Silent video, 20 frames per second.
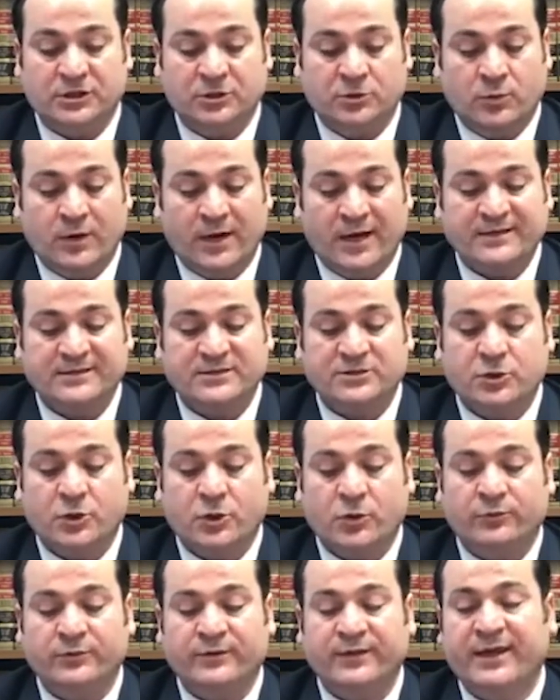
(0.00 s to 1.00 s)
US
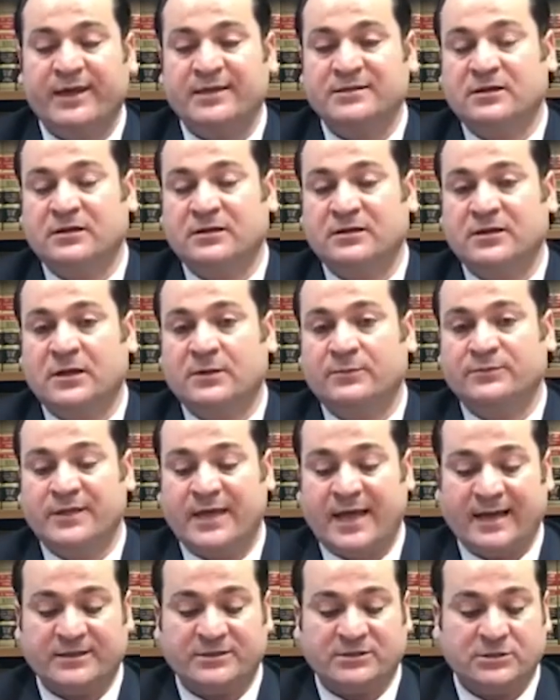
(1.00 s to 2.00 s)
currently has income
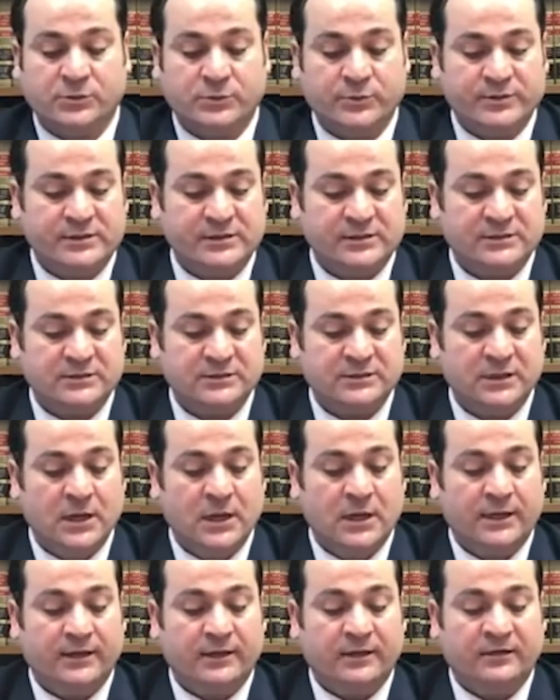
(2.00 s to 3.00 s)
tax treaties
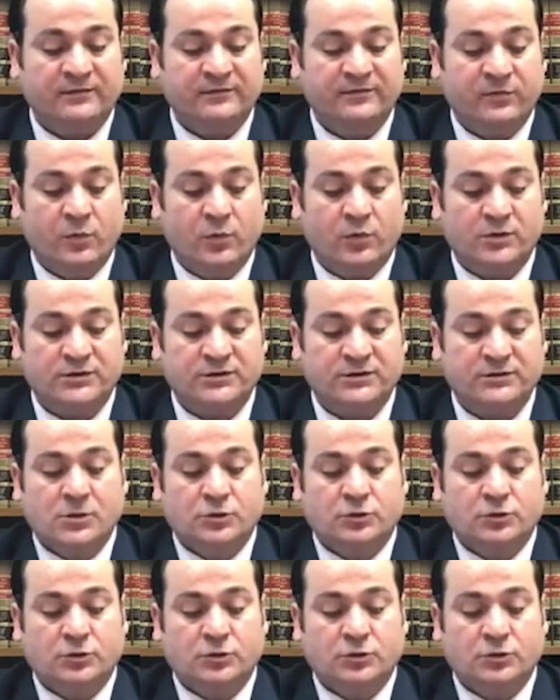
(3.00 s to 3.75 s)
in force.